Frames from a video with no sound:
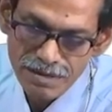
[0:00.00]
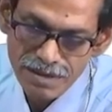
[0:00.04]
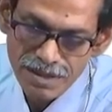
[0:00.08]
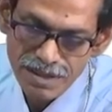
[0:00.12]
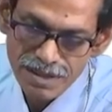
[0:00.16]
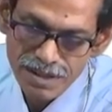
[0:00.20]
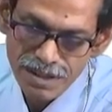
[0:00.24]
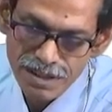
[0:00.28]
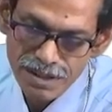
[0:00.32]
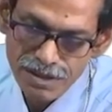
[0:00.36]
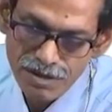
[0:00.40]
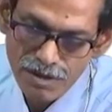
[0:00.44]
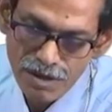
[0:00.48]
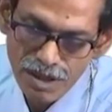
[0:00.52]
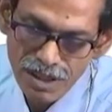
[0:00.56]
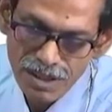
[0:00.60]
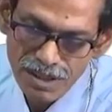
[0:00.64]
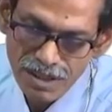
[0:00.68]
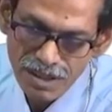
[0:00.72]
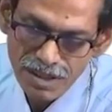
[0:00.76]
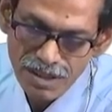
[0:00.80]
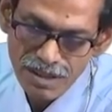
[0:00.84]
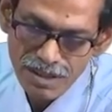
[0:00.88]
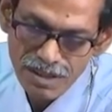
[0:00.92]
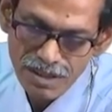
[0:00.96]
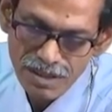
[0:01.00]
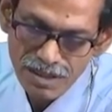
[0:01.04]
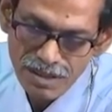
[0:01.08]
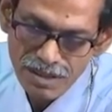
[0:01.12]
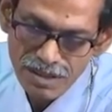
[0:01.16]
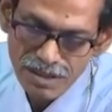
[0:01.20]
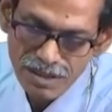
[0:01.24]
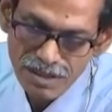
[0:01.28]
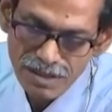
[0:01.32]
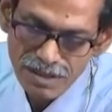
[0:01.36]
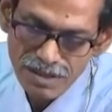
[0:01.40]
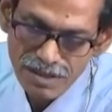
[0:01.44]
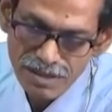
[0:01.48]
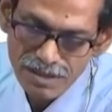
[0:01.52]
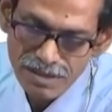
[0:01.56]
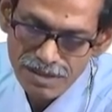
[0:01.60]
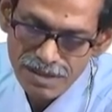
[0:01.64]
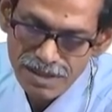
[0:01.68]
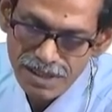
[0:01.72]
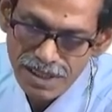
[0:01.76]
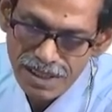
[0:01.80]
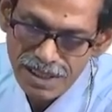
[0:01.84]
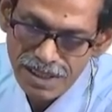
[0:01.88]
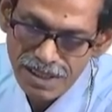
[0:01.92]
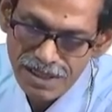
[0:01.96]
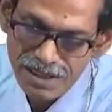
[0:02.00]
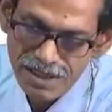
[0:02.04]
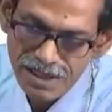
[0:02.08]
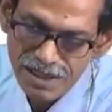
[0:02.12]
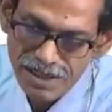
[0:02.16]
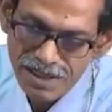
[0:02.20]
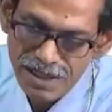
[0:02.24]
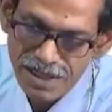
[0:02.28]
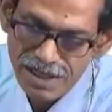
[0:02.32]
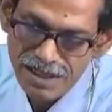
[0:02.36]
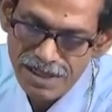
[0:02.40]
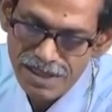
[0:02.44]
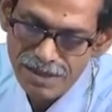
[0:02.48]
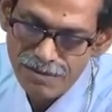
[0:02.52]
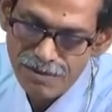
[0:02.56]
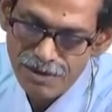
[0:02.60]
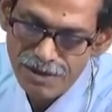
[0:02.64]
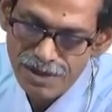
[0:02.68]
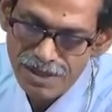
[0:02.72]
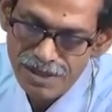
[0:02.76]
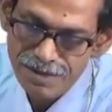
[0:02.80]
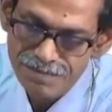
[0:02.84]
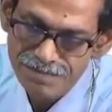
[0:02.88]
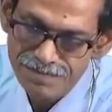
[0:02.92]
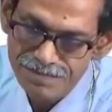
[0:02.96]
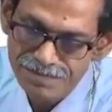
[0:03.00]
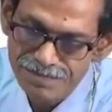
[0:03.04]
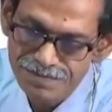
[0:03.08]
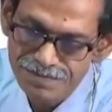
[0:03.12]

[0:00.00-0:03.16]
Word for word: This is called secondary antibody.